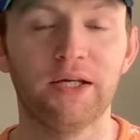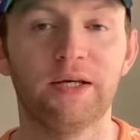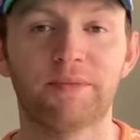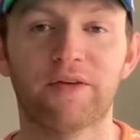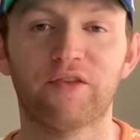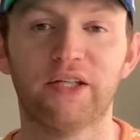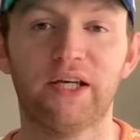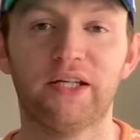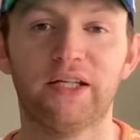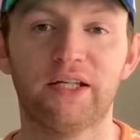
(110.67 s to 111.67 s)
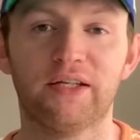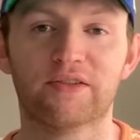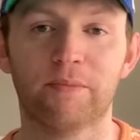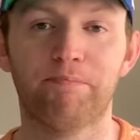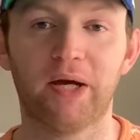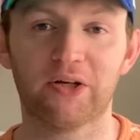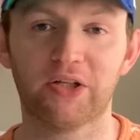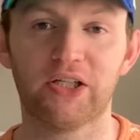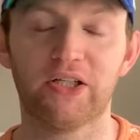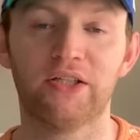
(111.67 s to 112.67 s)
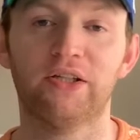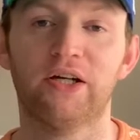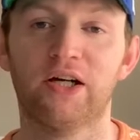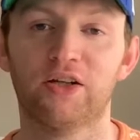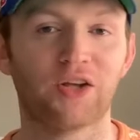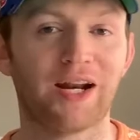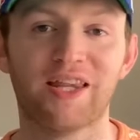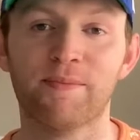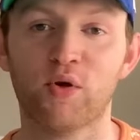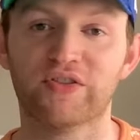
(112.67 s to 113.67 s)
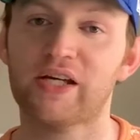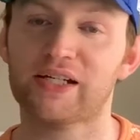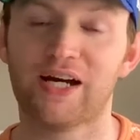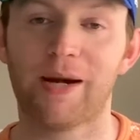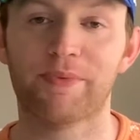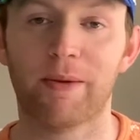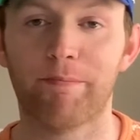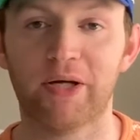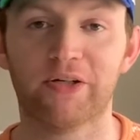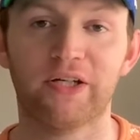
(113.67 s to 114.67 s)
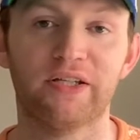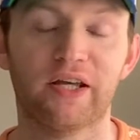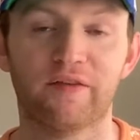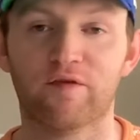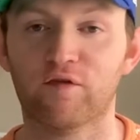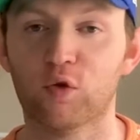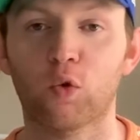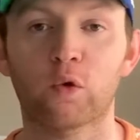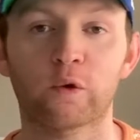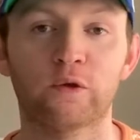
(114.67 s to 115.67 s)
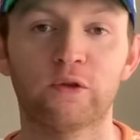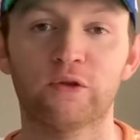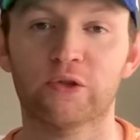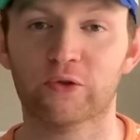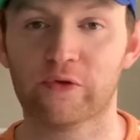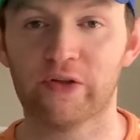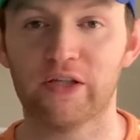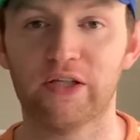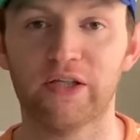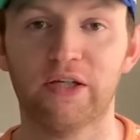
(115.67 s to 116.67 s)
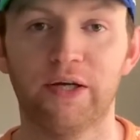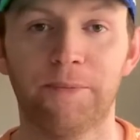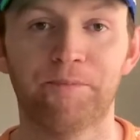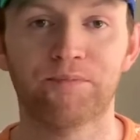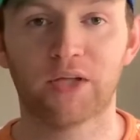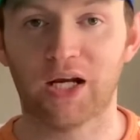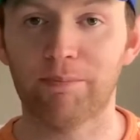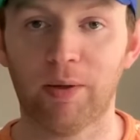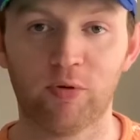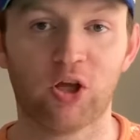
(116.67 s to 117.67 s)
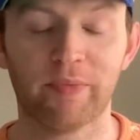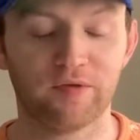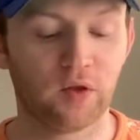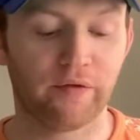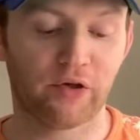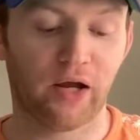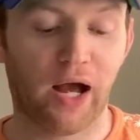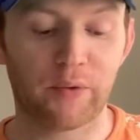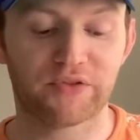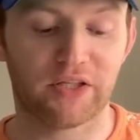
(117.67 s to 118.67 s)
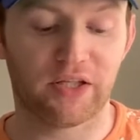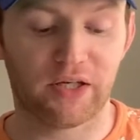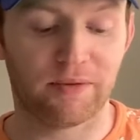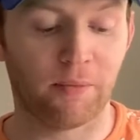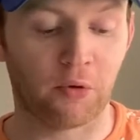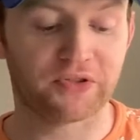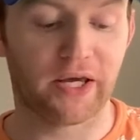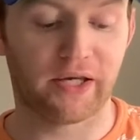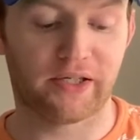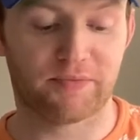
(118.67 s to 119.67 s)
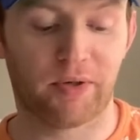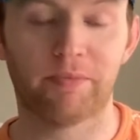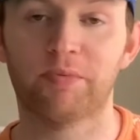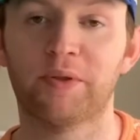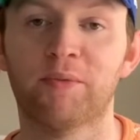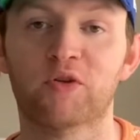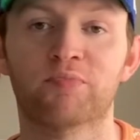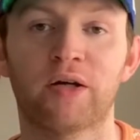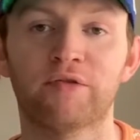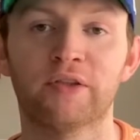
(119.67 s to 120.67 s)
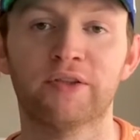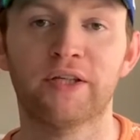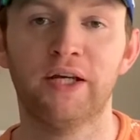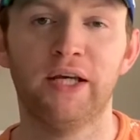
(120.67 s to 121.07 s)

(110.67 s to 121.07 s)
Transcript: Definitely getting some berry, a lot of that Mosaic hop, that berry, that floral, earthy, kind of bubblegummy flavor. I would say the Mosaic is probably the most prevalent.